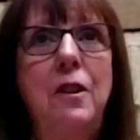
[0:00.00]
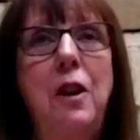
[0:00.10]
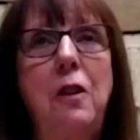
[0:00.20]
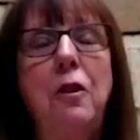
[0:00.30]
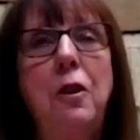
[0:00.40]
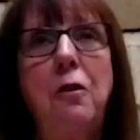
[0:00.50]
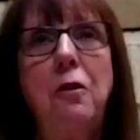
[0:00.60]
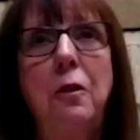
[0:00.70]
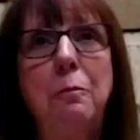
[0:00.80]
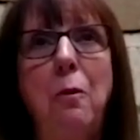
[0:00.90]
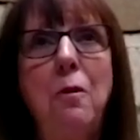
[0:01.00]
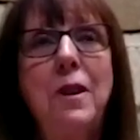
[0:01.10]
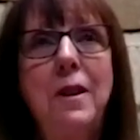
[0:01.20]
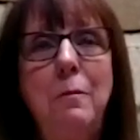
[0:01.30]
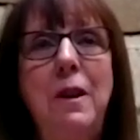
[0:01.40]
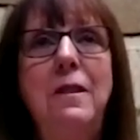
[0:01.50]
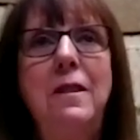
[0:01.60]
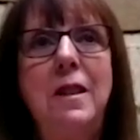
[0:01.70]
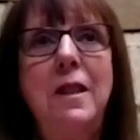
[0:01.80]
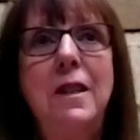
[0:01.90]
our, our Laporte
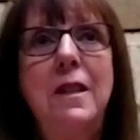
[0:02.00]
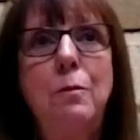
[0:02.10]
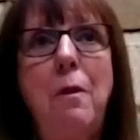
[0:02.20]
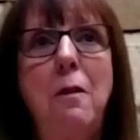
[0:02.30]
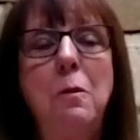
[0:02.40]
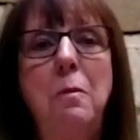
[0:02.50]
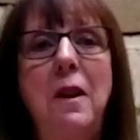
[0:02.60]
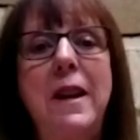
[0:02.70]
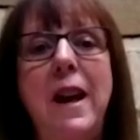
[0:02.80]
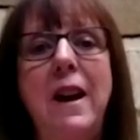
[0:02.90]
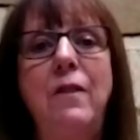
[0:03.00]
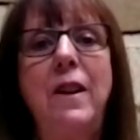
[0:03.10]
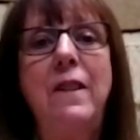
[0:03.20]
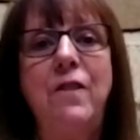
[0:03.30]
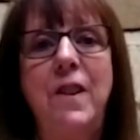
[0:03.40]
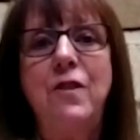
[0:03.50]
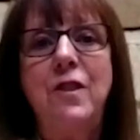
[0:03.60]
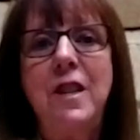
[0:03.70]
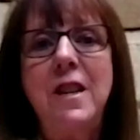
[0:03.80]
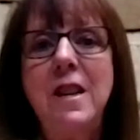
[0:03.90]
communities probably have a
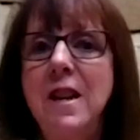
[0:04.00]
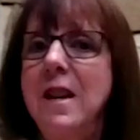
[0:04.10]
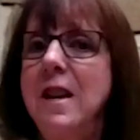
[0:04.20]
50